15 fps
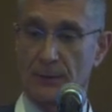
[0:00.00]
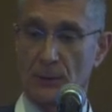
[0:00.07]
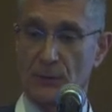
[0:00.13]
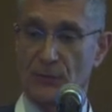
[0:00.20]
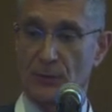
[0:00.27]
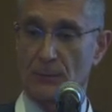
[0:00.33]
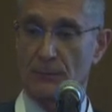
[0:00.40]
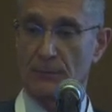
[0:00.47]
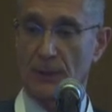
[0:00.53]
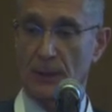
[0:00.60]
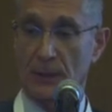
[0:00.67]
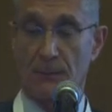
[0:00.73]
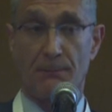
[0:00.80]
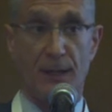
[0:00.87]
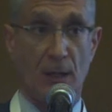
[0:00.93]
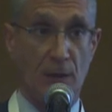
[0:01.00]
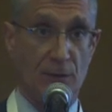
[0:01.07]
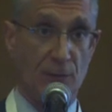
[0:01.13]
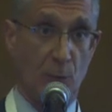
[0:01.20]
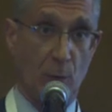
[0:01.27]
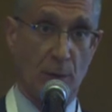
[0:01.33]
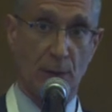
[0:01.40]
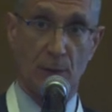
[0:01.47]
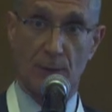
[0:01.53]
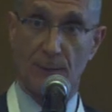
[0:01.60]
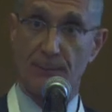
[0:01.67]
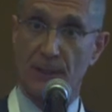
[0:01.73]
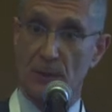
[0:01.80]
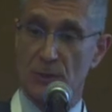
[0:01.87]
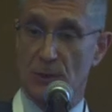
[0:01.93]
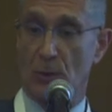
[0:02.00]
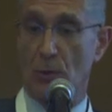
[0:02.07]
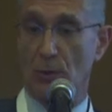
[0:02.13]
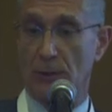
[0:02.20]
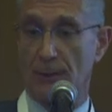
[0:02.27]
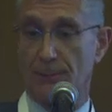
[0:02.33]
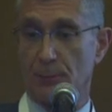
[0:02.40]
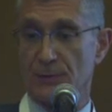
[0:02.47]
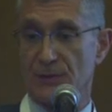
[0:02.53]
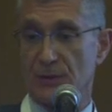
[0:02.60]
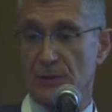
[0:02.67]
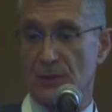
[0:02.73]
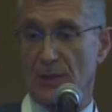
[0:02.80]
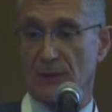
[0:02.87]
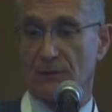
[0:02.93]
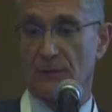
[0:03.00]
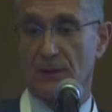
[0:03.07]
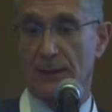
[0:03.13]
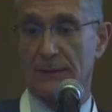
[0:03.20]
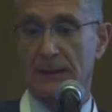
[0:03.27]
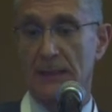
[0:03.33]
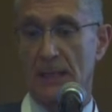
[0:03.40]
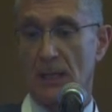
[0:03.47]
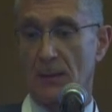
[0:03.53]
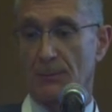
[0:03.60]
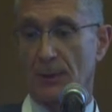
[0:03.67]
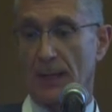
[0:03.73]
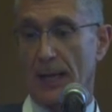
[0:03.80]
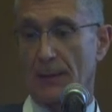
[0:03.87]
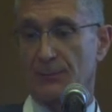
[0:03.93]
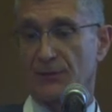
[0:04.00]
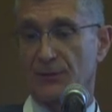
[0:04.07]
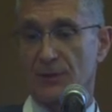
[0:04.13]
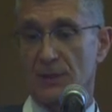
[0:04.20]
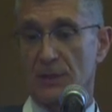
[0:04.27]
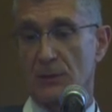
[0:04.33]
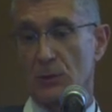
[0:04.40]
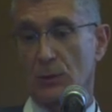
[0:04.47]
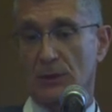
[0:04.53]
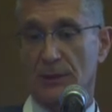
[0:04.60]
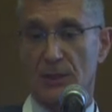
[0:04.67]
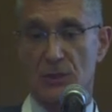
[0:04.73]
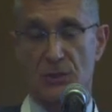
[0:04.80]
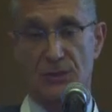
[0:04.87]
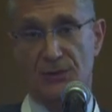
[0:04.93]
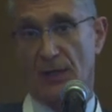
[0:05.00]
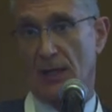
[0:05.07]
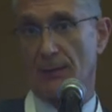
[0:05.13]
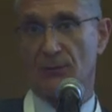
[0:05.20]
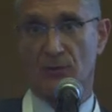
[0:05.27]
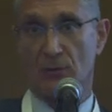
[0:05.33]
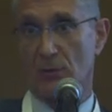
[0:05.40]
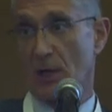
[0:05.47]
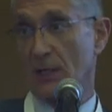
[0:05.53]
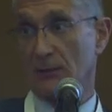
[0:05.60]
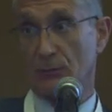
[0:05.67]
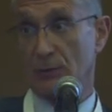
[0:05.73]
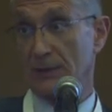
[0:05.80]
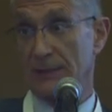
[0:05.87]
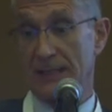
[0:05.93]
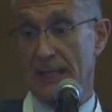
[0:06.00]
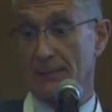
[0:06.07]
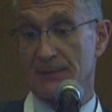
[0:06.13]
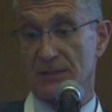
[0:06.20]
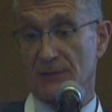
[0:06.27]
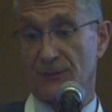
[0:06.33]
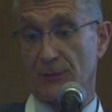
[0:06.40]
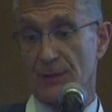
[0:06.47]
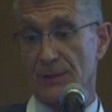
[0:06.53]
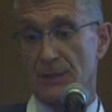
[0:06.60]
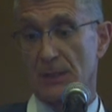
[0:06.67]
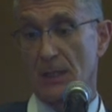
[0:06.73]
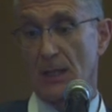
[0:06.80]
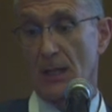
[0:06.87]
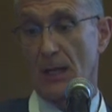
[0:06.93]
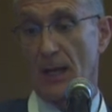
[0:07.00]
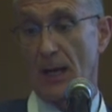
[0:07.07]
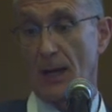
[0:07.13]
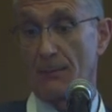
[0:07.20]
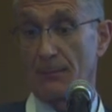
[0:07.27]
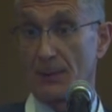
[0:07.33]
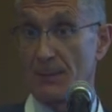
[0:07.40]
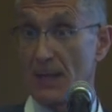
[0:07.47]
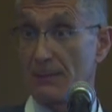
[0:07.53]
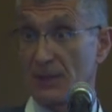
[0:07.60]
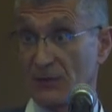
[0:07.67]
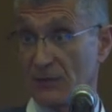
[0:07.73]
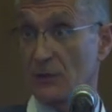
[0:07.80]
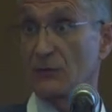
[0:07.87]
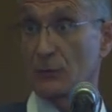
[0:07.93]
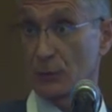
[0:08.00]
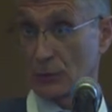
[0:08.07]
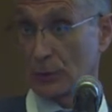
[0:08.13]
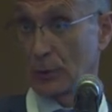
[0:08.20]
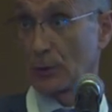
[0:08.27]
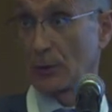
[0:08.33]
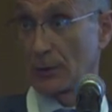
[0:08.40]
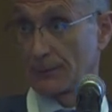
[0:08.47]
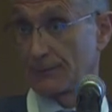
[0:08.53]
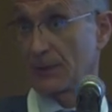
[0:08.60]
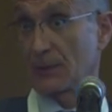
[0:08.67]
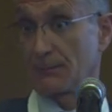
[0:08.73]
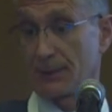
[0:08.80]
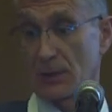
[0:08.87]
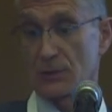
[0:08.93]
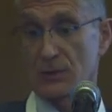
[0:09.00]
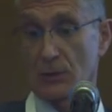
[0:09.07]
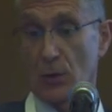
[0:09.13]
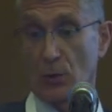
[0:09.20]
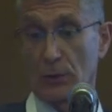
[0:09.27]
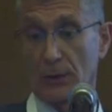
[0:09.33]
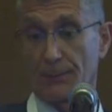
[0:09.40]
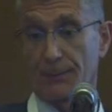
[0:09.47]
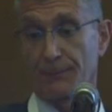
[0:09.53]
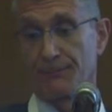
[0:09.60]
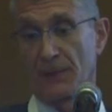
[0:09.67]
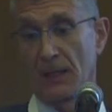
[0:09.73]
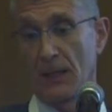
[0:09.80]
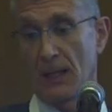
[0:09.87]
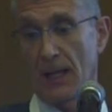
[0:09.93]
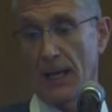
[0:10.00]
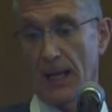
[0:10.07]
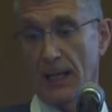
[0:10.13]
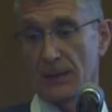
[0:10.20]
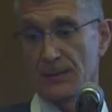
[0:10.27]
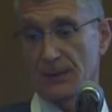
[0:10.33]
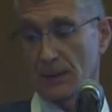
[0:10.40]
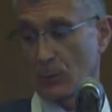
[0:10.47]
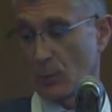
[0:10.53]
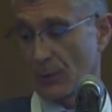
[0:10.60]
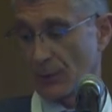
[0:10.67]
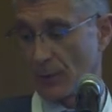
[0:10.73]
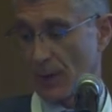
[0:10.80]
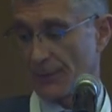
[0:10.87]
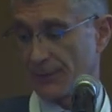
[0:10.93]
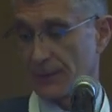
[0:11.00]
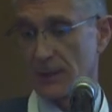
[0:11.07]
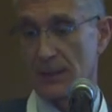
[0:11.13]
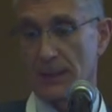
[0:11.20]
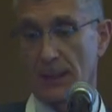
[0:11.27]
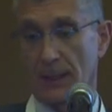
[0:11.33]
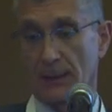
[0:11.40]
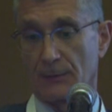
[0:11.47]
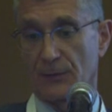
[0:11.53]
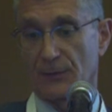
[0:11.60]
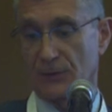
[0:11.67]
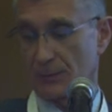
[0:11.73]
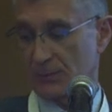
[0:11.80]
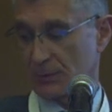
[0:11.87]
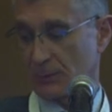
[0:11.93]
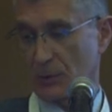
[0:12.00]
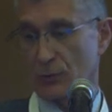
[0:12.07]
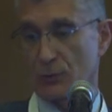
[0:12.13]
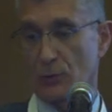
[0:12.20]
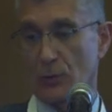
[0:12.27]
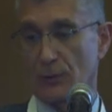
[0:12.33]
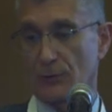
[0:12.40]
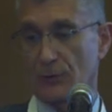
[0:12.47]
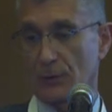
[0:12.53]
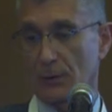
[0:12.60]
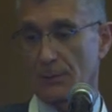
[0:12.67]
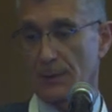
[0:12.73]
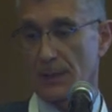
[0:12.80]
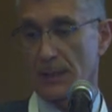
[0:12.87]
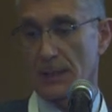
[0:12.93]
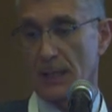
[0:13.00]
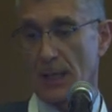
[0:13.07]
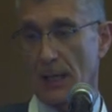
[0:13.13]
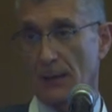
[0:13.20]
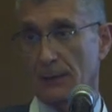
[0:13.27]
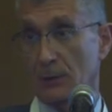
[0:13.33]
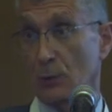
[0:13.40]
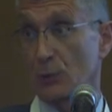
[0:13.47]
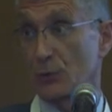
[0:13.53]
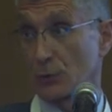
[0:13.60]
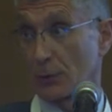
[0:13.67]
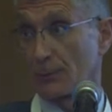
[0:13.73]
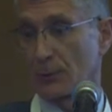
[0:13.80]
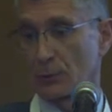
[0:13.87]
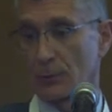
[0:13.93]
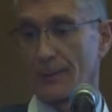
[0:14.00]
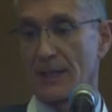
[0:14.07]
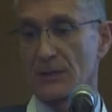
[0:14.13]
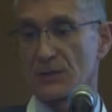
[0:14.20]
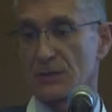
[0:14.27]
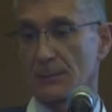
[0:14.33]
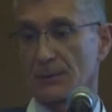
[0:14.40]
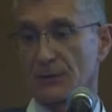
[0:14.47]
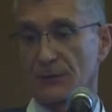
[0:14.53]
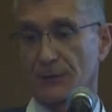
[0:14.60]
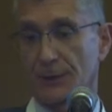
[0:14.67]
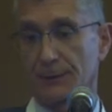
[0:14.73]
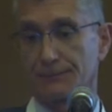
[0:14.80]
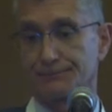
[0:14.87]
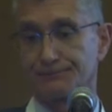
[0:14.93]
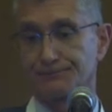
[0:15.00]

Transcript: some comparative work compared to holum would suggest that perhaps the enucleation times are not really that different, but maybe it's easier to learn compared to holum. And whether or not the symptom control is going to be durable remains to be seen.